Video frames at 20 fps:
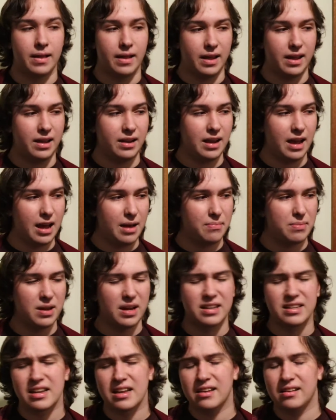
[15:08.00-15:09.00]
And happy
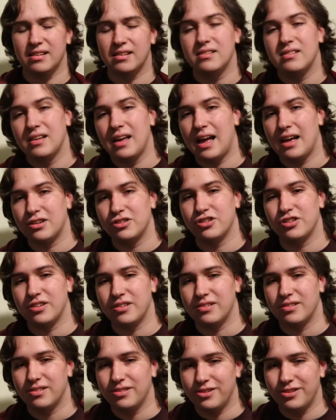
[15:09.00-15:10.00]
I did
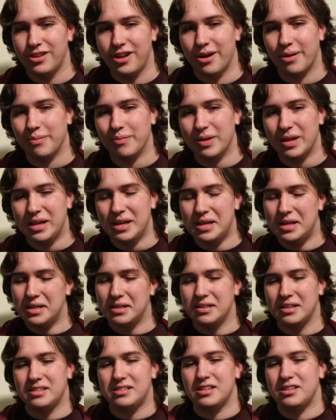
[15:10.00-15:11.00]
actually,
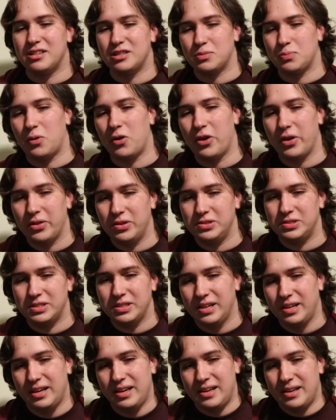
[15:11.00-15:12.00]
listen to spoilers,
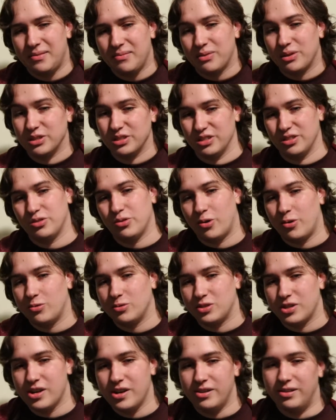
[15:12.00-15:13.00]
because the story
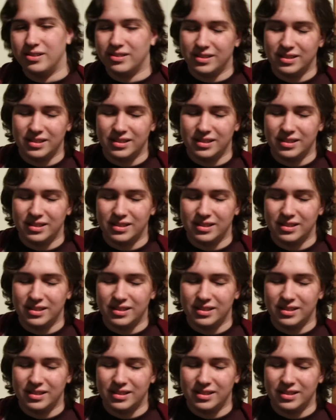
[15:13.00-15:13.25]
was good.